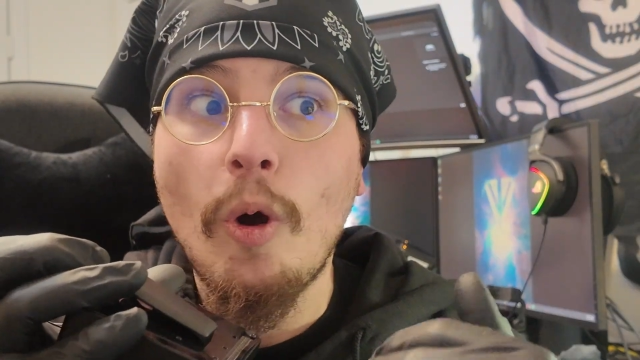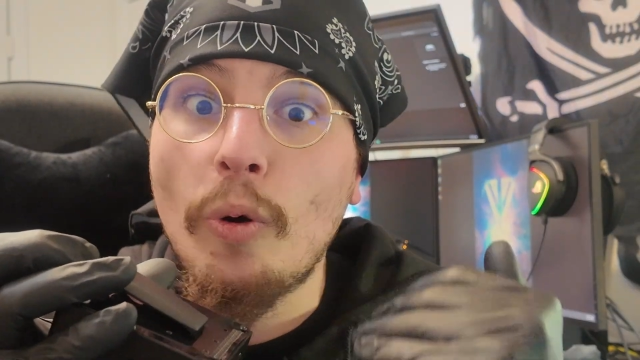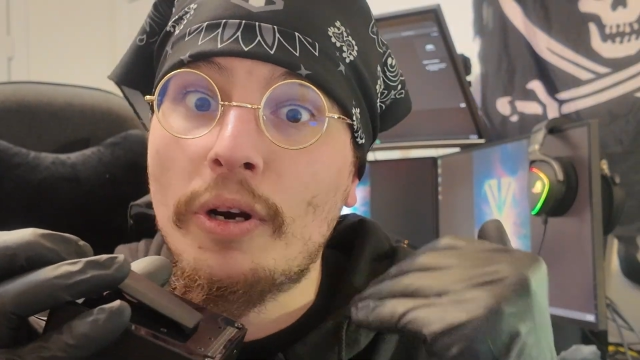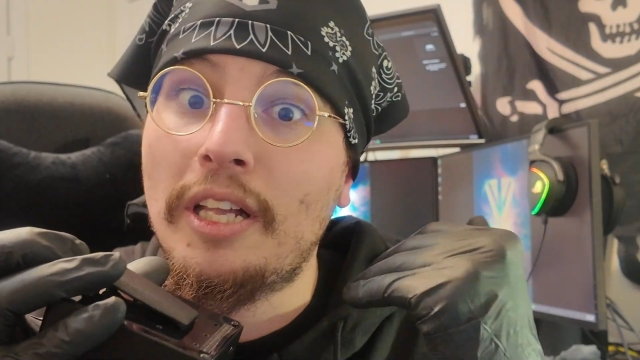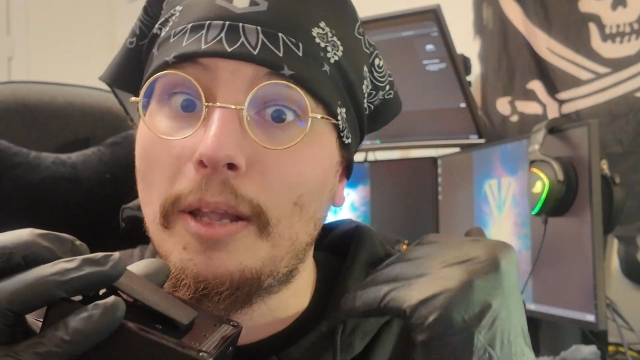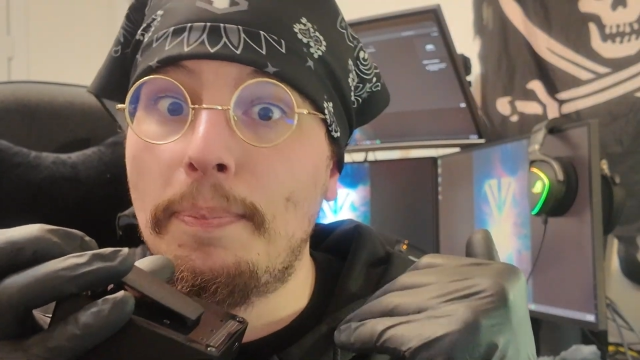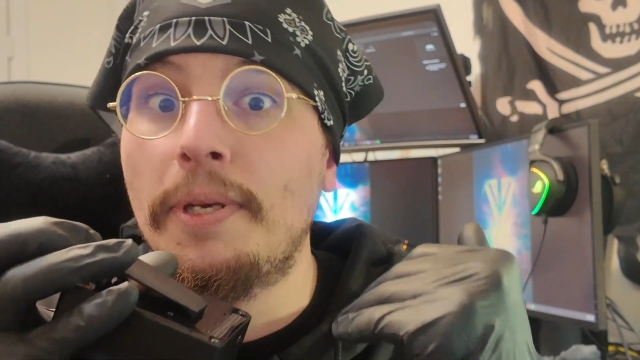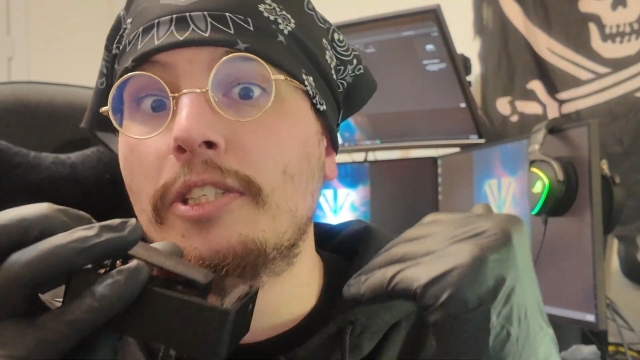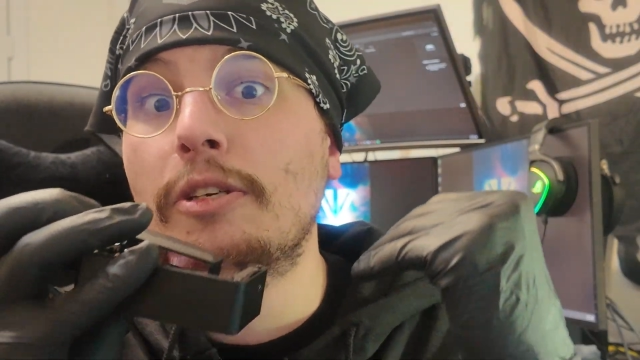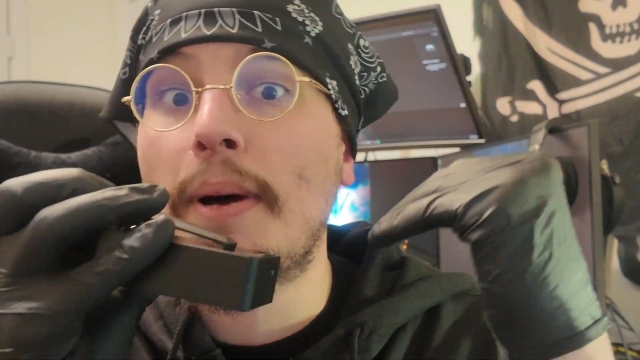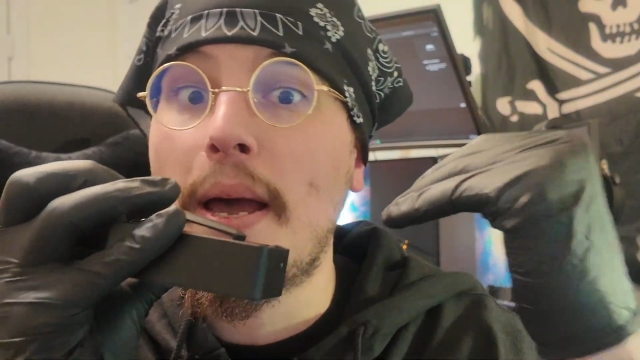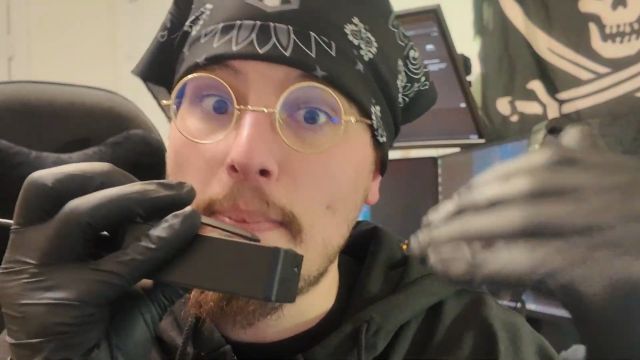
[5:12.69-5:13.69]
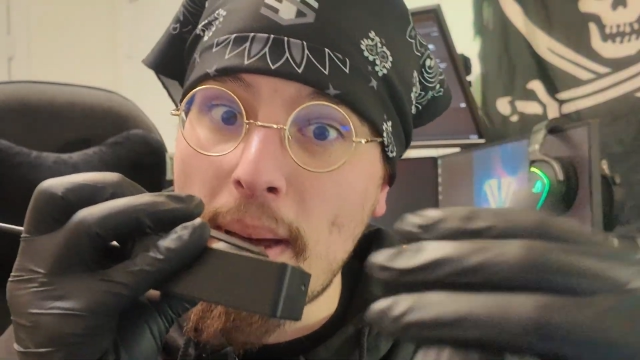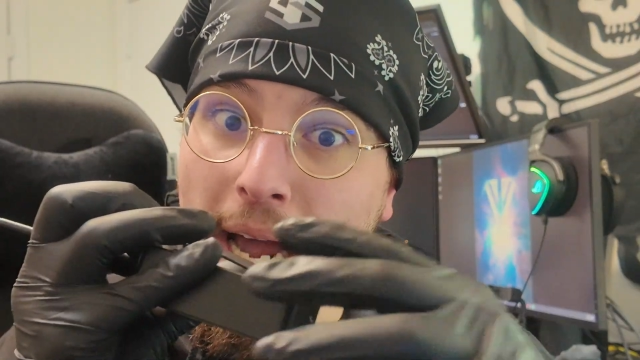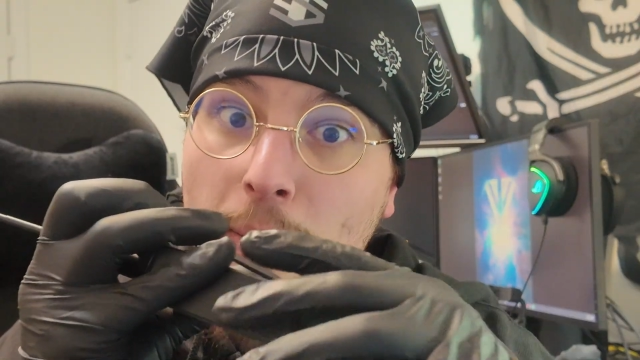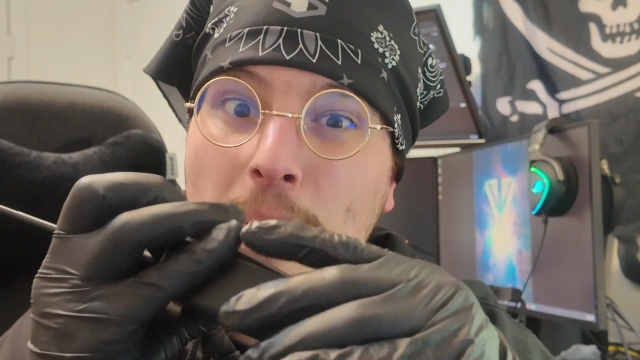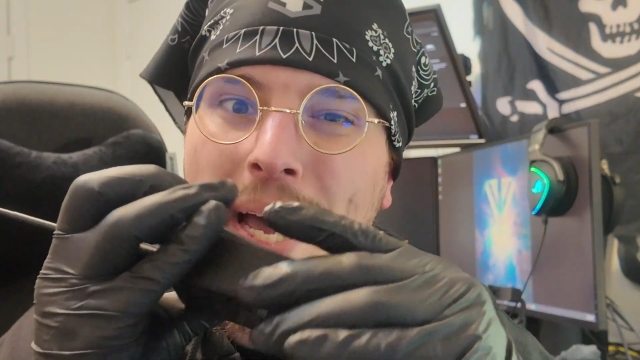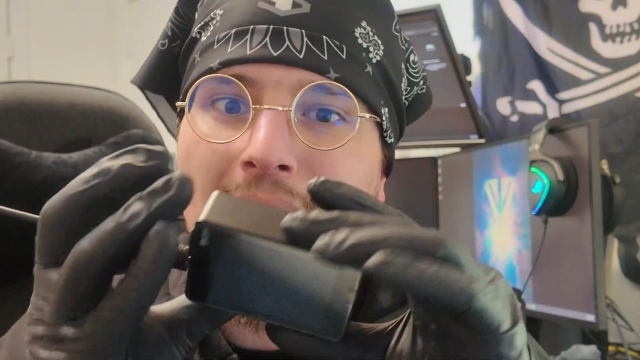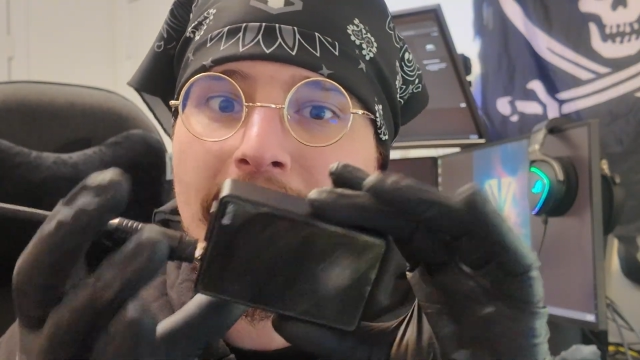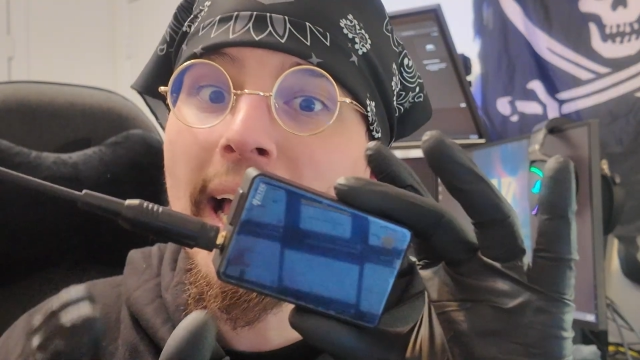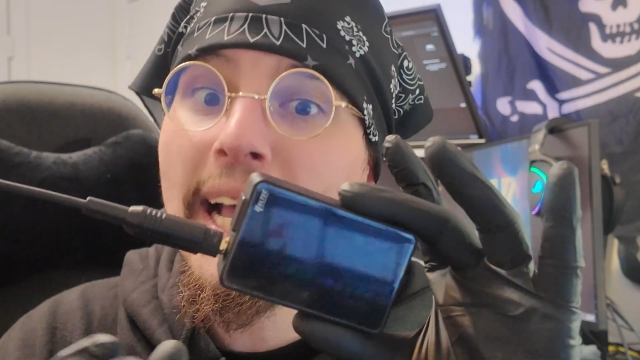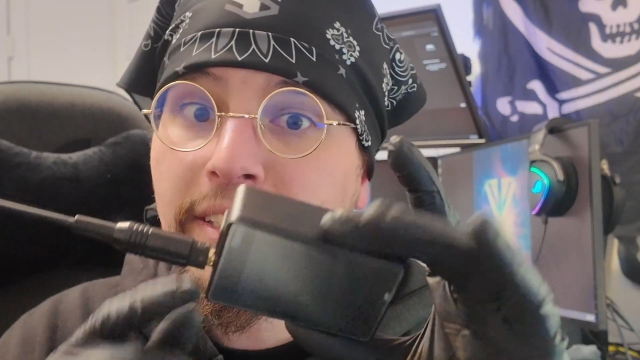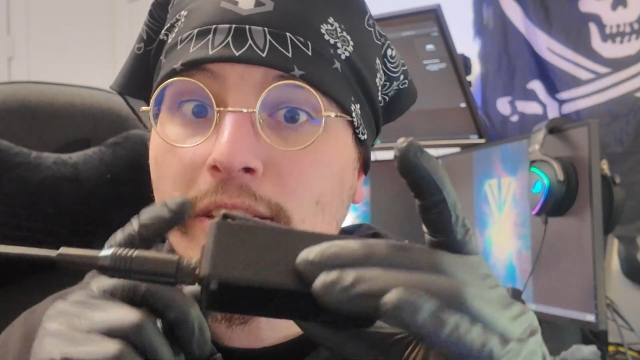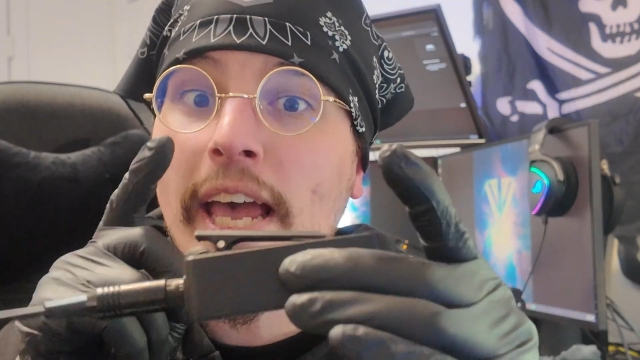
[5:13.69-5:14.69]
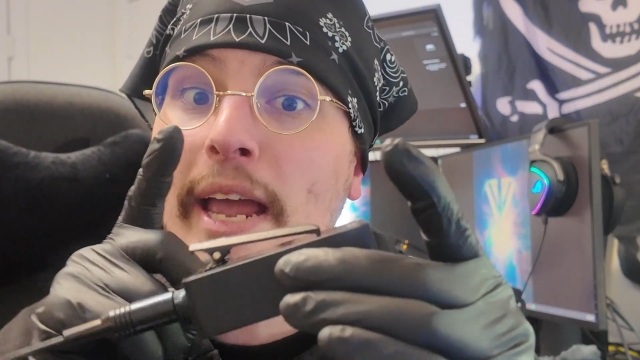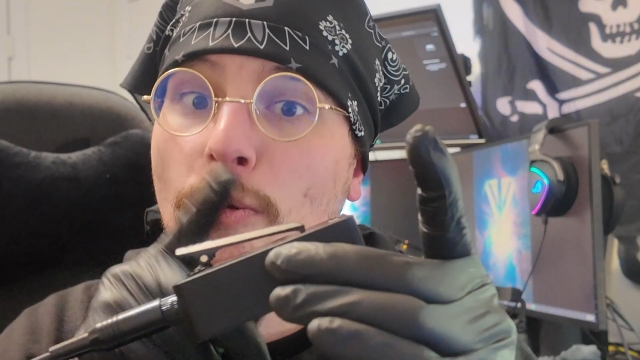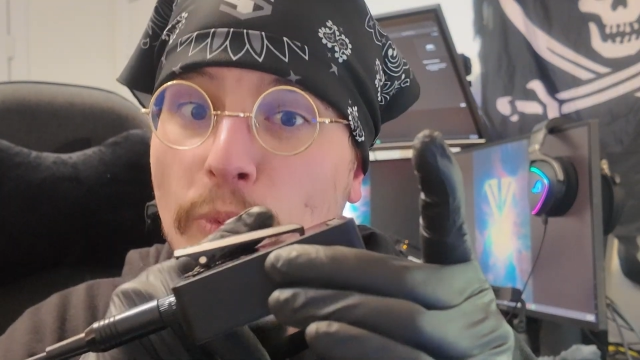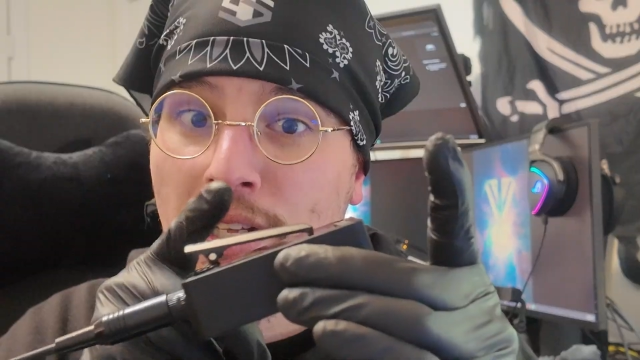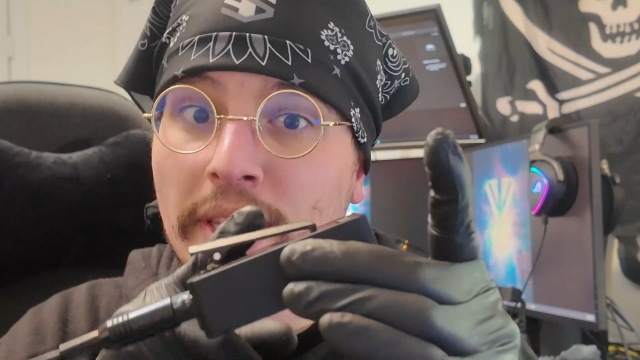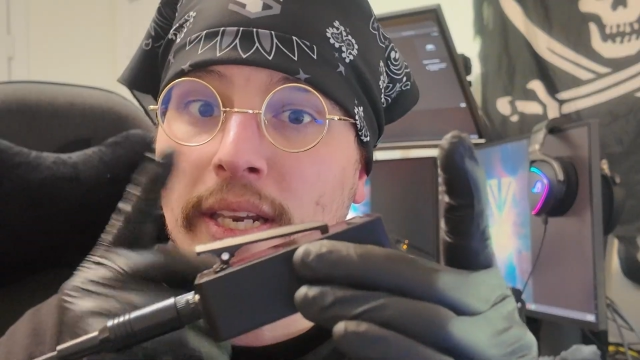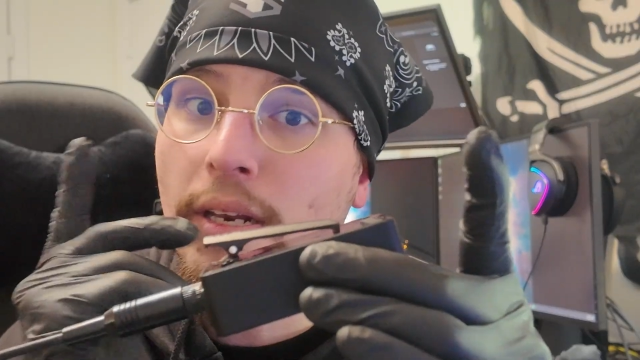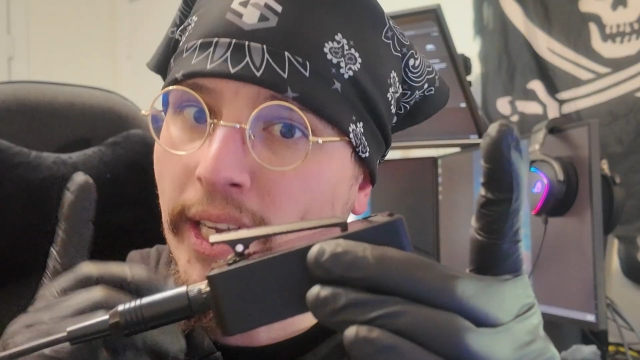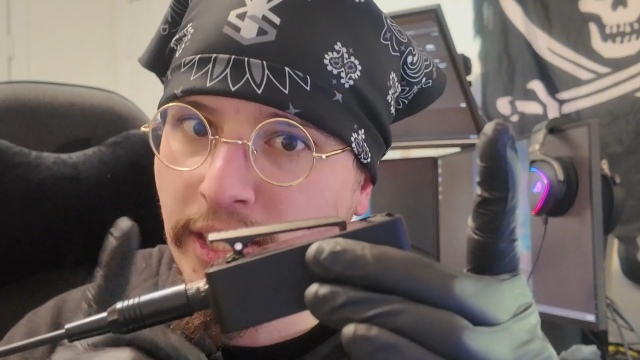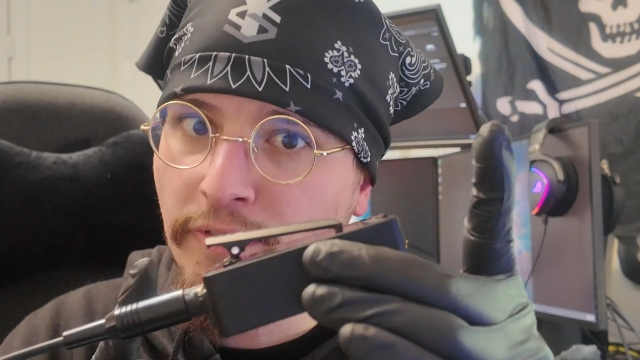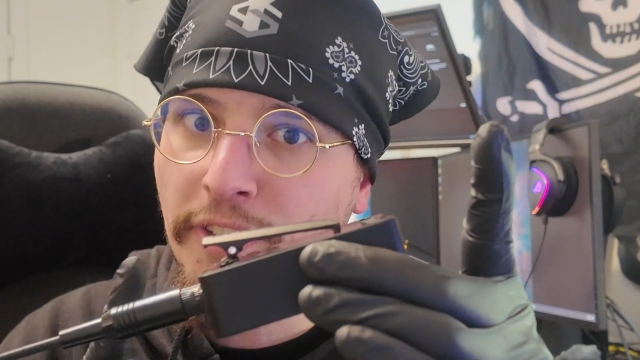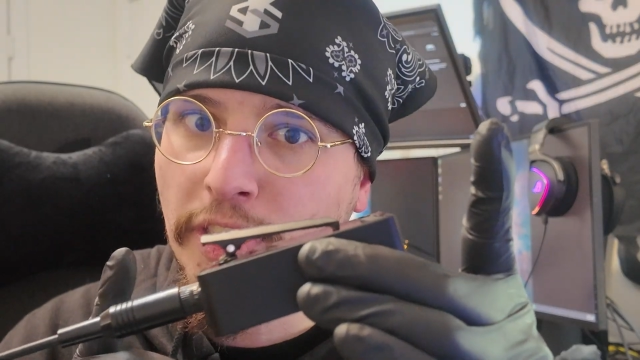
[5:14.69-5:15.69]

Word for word: or clip it to my backpack. That's a really nice